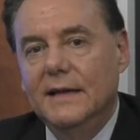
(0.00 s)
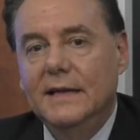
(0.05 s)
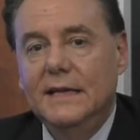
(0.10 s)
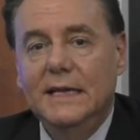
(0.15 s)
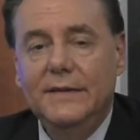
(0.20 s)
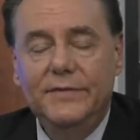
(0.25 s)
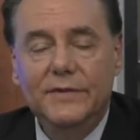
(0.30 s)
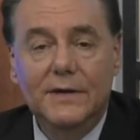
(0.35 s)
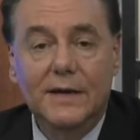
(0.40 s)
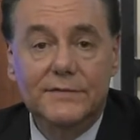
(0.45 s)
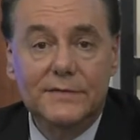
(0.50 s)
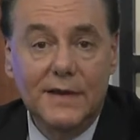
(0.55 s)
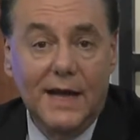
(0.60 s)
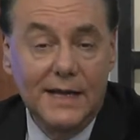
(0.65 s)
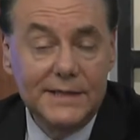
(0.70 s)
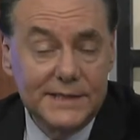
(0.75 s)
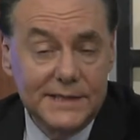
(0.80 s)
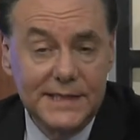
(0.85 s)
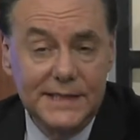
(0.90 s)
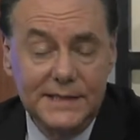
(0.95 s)
If you have
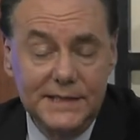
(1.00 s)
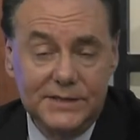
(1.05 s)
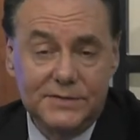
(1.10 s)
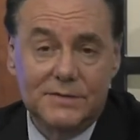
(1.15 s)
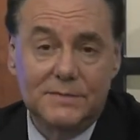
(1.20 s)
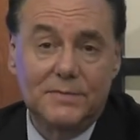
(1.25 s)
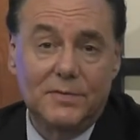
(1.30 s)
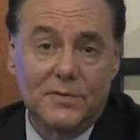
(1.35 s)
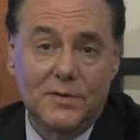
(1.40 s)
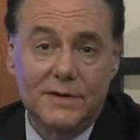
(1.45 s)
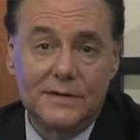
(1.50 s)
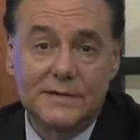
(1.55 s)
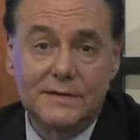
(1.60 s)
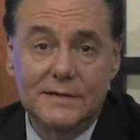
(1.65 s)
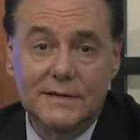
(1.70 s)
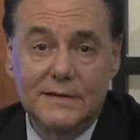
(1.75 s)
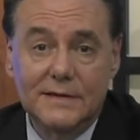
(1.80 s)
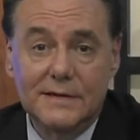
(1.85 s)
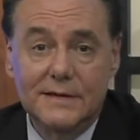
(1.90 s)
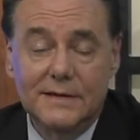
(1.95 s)
not seen this report,
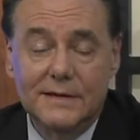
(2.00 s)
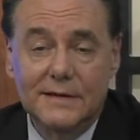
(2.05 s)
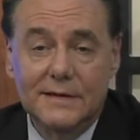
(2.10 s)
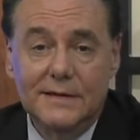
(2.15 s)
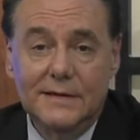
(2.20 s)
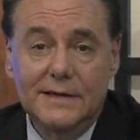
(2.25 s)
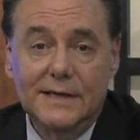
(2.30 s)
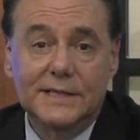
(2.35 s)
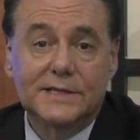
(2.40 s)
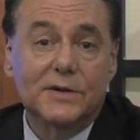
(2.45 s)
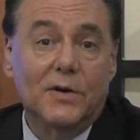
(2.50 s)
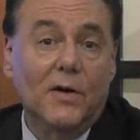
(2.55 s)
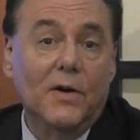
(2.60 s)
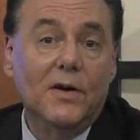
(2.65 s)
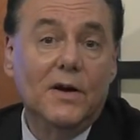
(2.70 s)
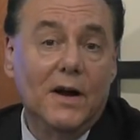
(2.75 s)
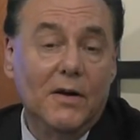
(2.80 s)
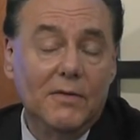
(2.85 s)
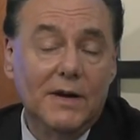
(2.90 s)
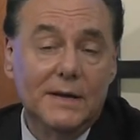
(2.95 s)
it's
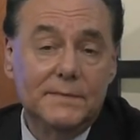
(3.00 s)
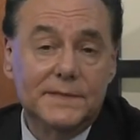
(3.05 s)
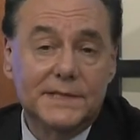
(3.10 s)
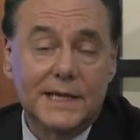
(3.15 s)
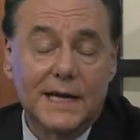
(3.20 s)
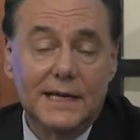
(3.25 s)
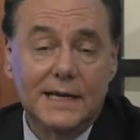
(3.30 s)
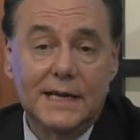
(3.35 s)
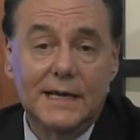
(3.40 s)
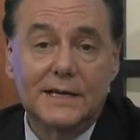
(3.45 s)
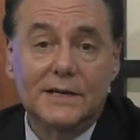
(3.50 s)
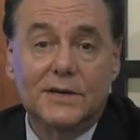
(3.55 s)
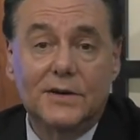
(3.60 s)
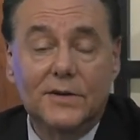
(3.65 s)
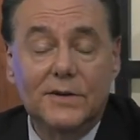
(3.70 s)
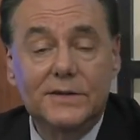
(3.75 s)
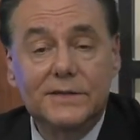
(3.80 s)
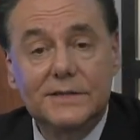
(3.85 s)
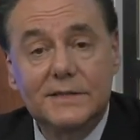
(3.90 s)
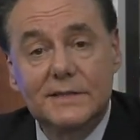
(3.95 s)
on our website. I
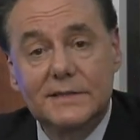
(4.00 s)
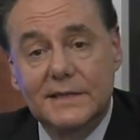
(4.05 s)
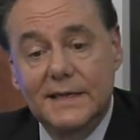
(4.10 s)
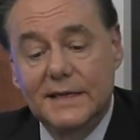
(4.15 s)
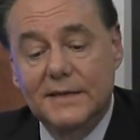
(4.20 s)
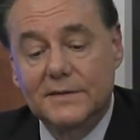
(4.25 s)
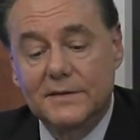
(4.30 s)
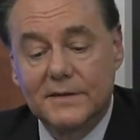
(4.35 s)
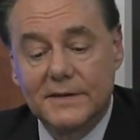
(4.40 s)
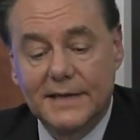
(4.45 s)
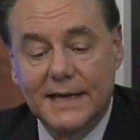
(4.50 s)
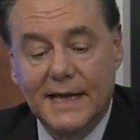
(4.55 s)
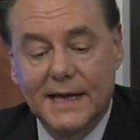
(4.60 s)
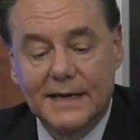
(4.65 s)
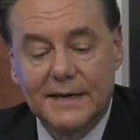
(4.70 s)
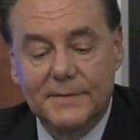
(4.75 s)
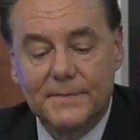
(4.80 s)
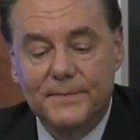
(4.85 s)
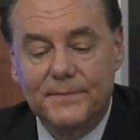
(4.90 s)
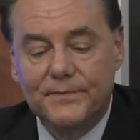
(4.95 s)
encourage you to take a look
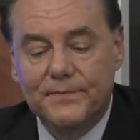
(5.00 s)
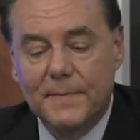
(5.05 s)
at it.